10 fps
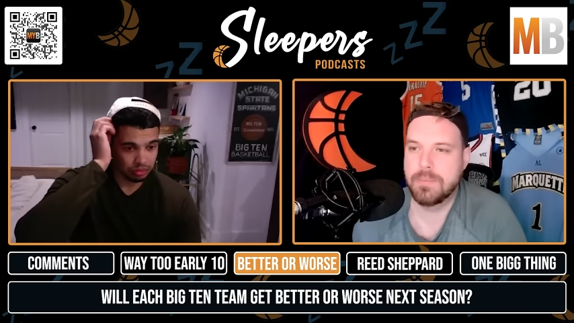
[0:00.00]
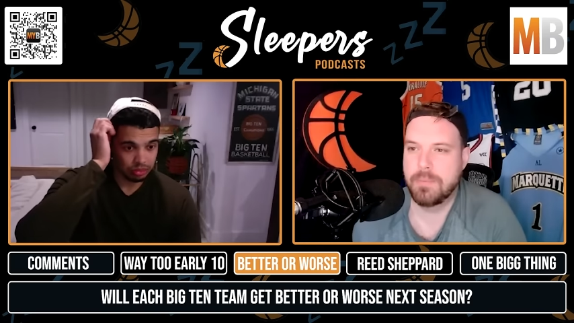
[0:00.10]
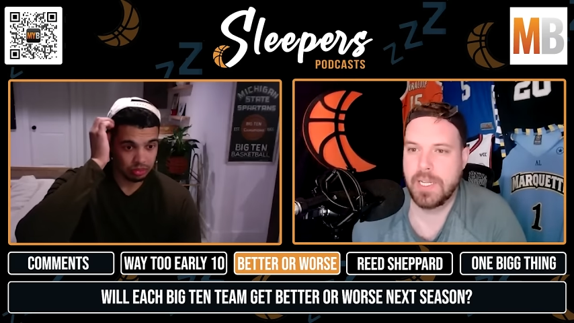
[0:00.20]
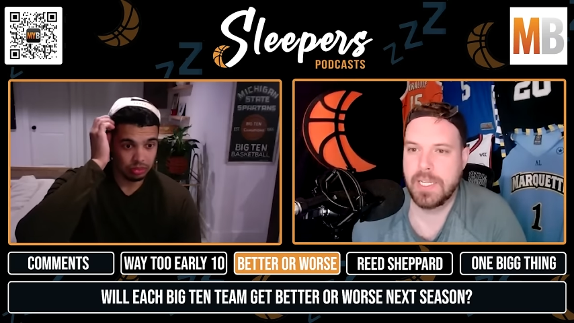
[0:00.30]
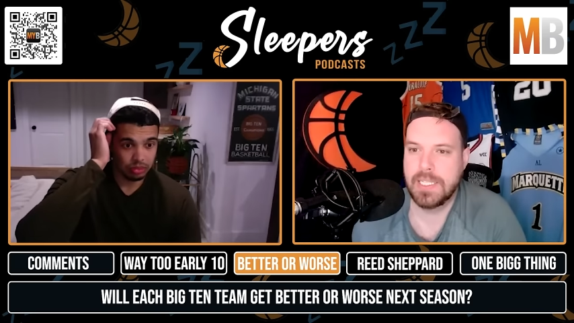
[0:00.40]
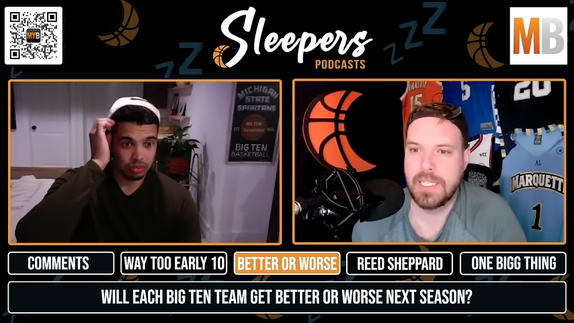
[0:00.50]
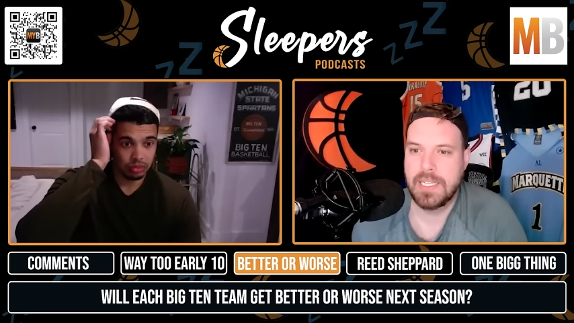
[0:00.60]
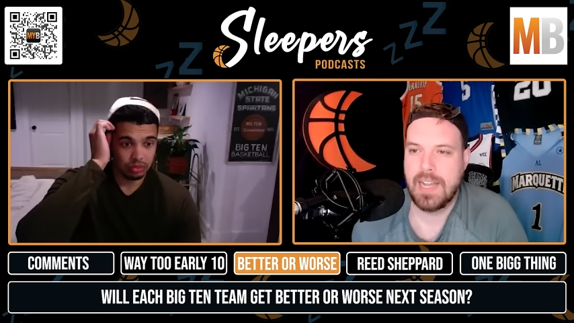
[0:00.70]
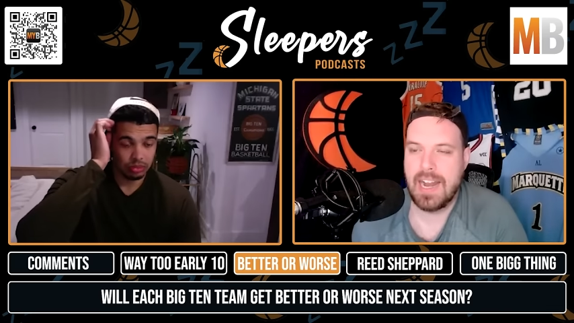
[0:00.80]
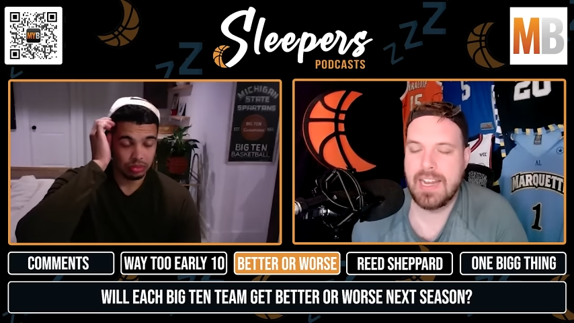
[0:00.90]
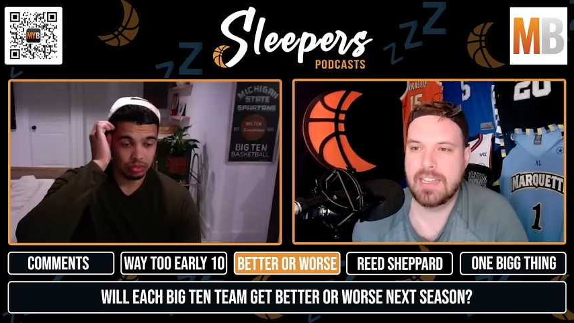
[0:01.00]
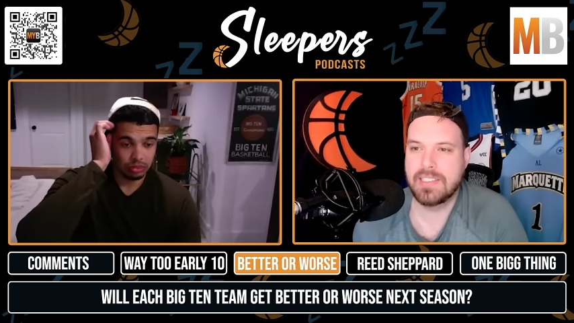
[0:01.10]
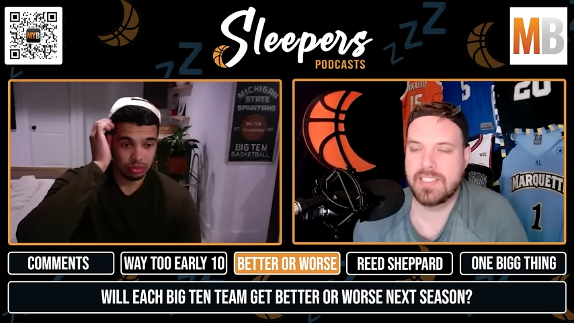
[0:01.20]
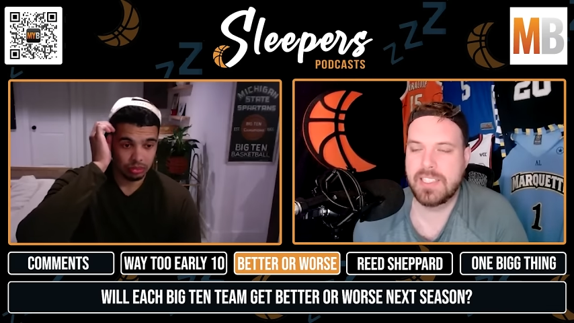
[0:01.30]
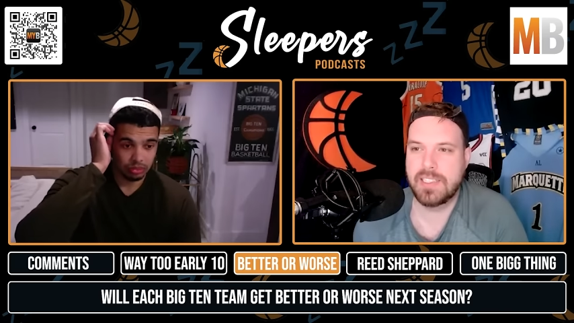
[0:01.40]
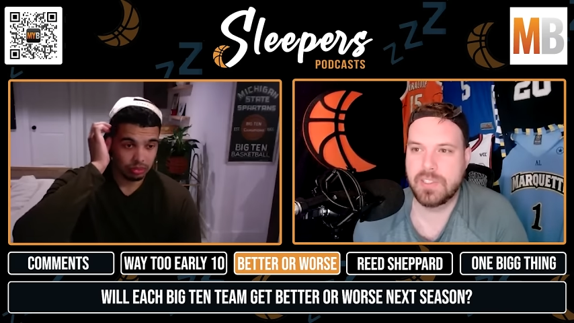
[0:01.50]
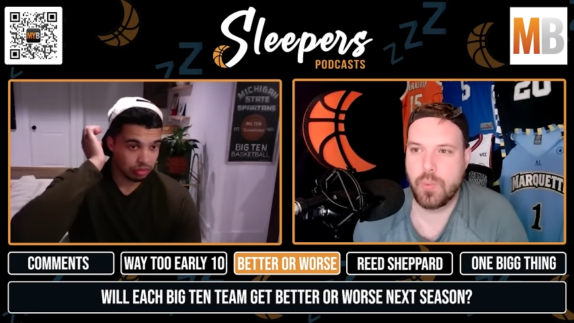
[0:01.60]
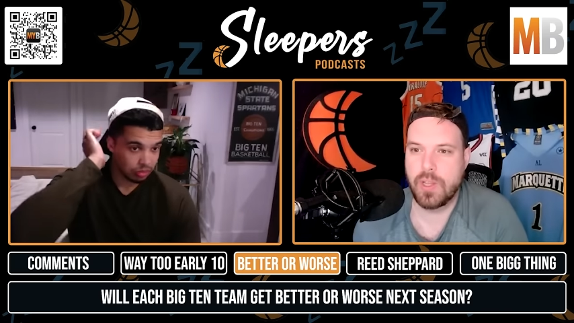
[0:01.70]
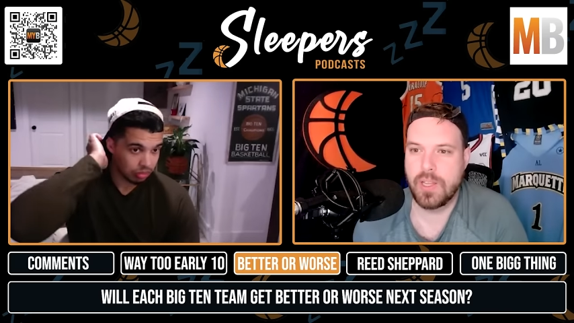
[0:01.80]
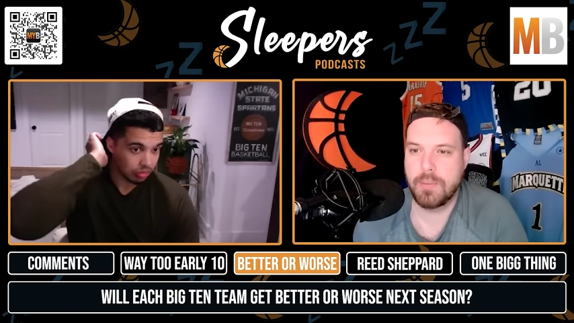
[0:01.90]
Speaker 1: But I need to see at least
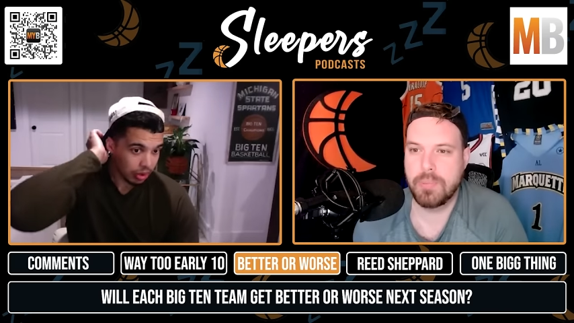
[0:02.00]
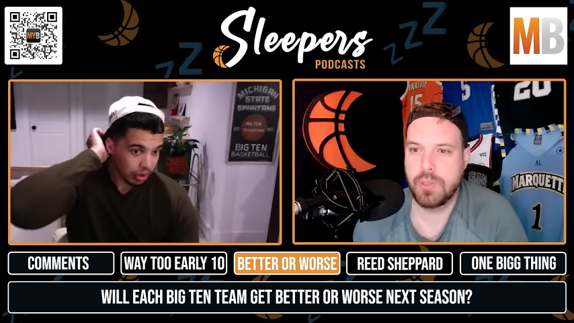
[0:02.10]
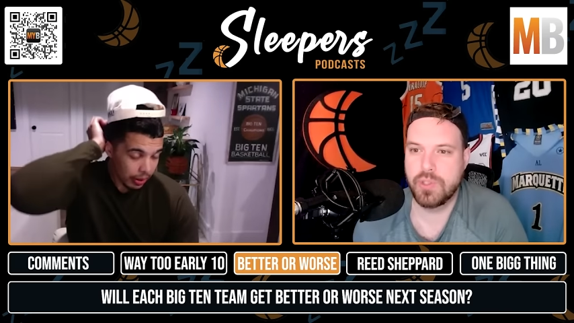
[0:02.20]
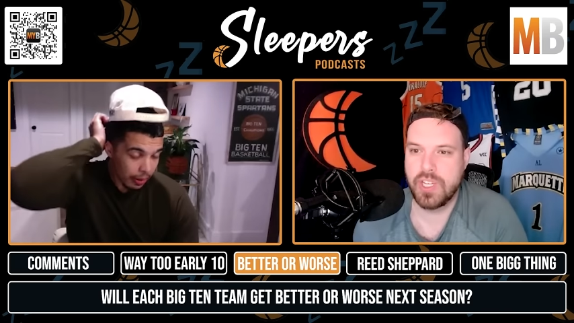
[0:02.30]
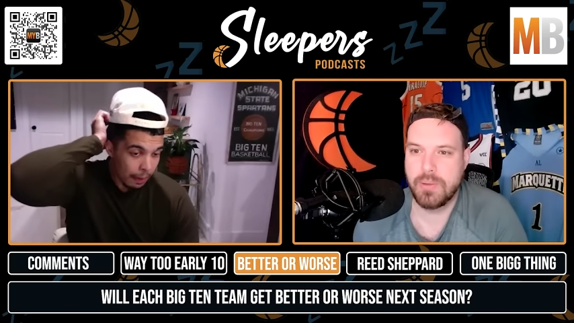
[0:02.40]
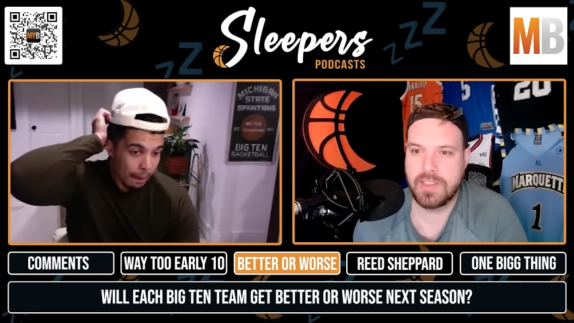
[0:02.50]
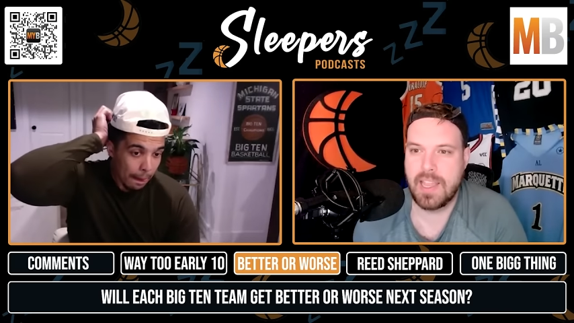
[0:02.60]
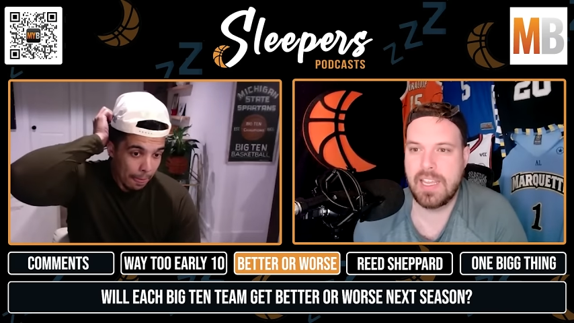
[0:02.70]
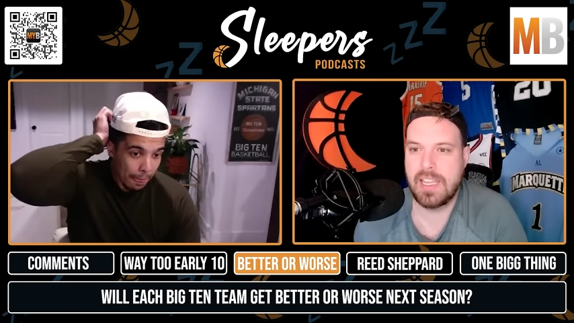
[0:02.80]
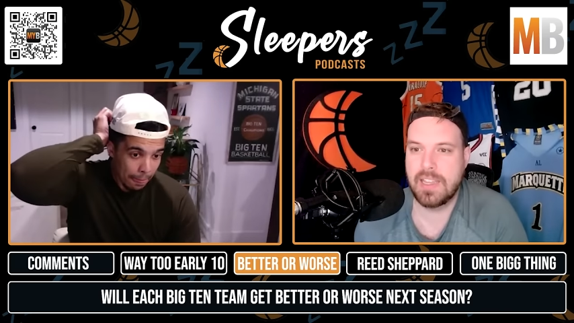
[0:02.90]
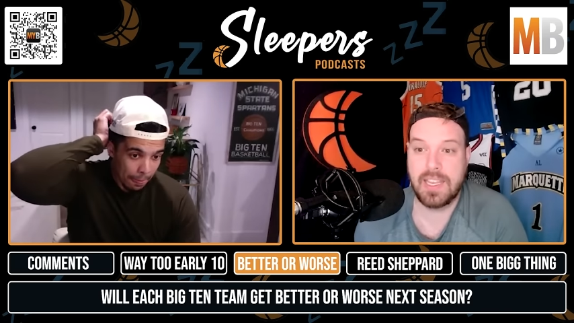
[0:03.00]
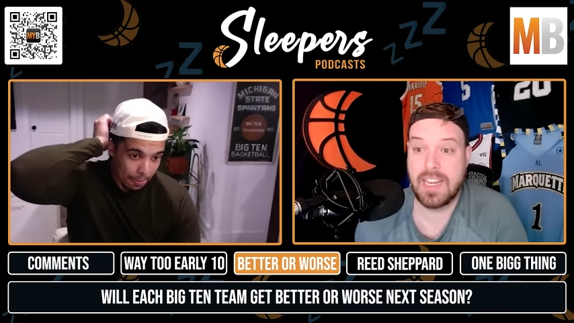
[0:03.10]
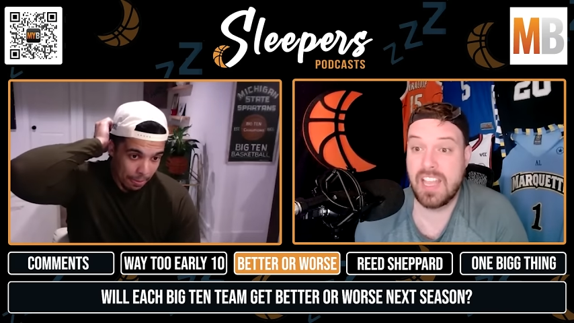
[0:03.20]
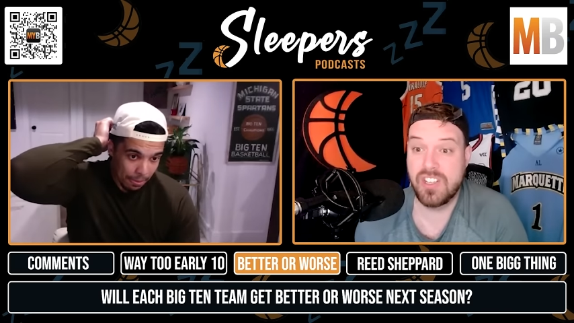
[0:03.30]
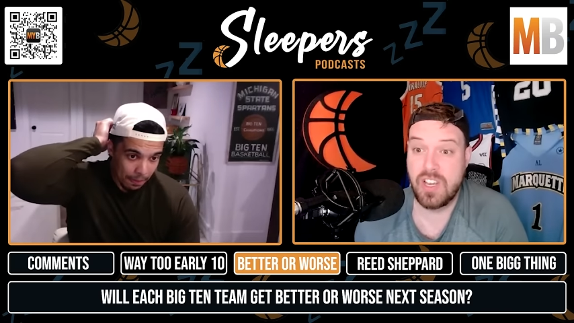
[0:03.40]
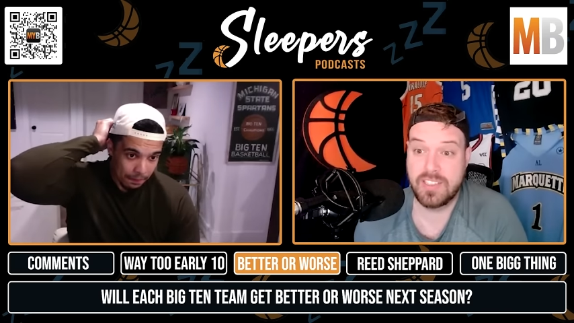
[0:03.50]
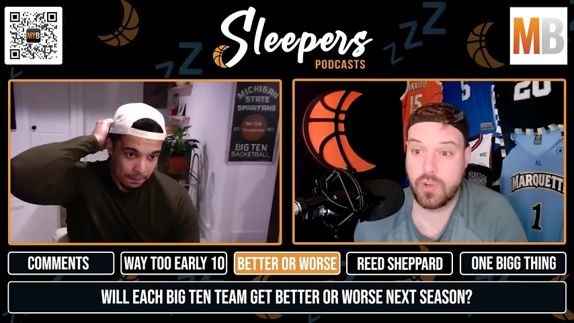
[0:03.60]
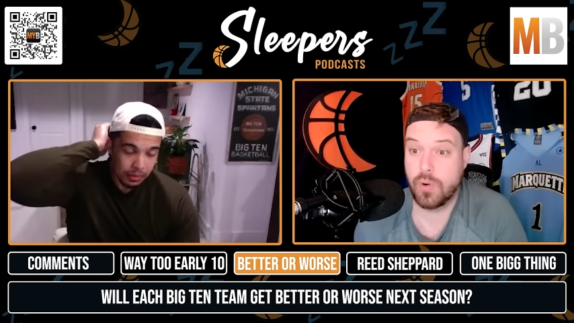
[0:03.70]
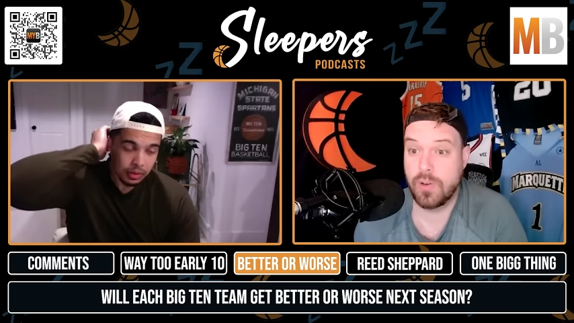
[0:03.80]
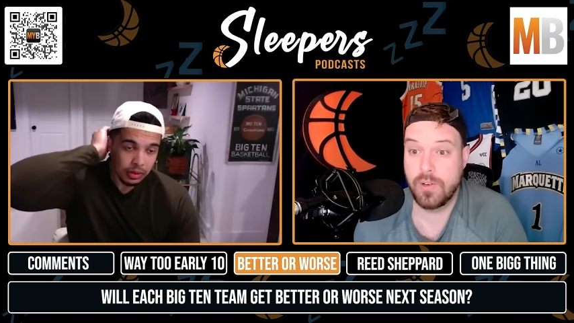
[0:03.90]
one like blue chip. Like they need like an AJ
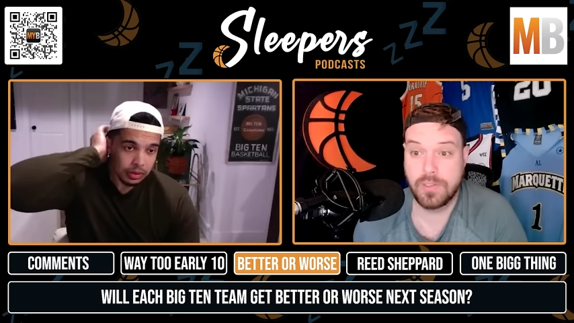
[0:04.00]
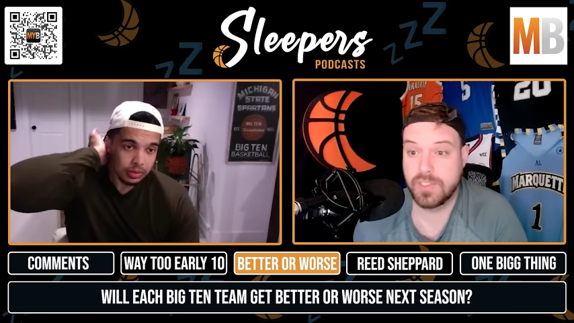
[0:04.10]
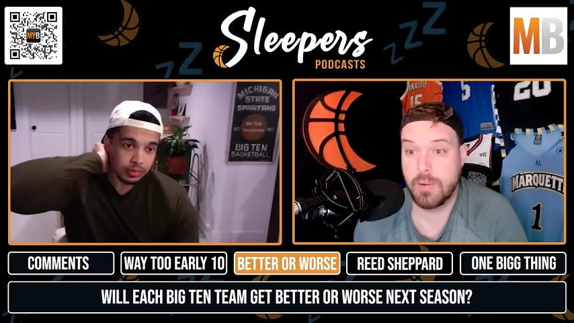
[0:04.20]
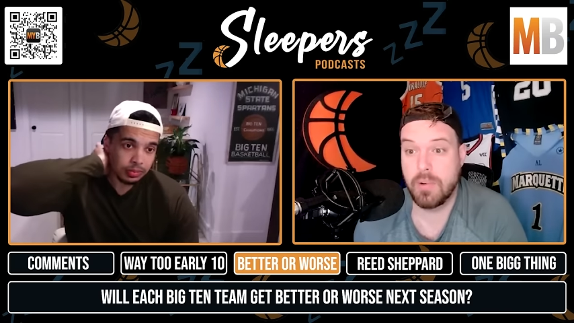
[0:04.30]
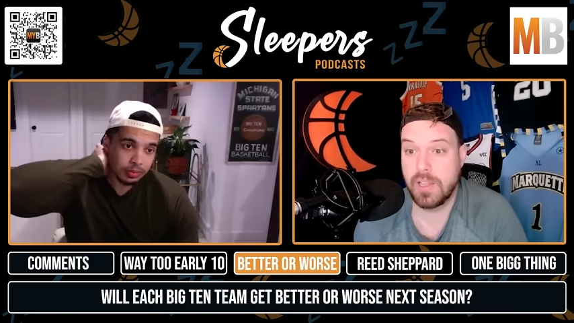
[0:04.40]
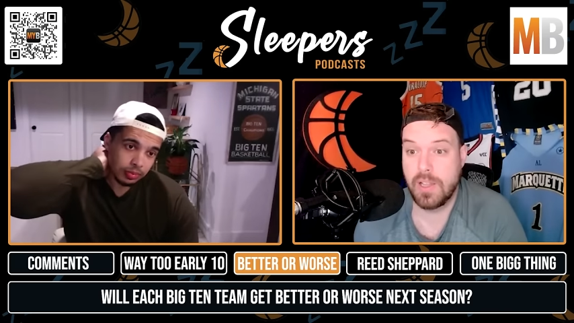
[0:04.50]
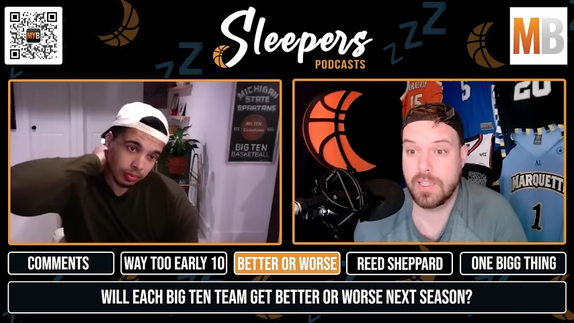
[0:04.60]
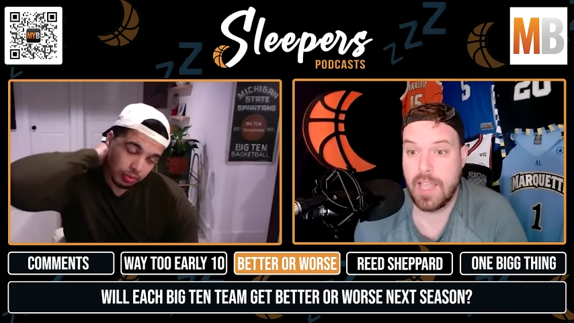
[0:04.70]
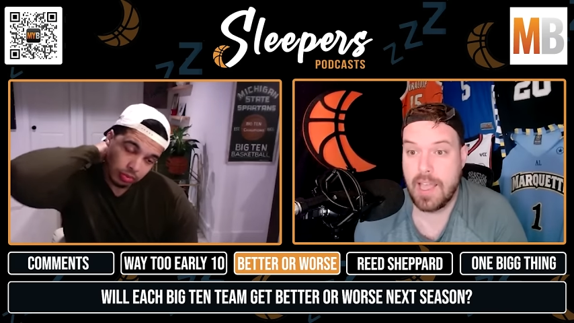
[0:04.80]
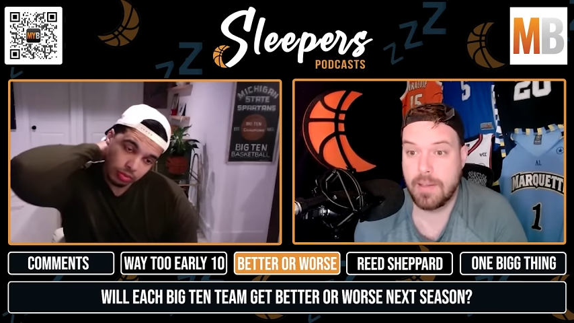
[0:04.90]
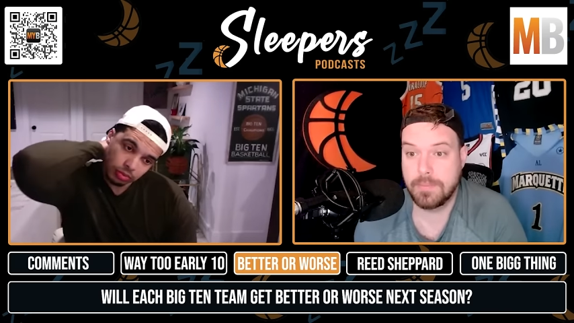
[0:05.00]
Storr or somebody like that.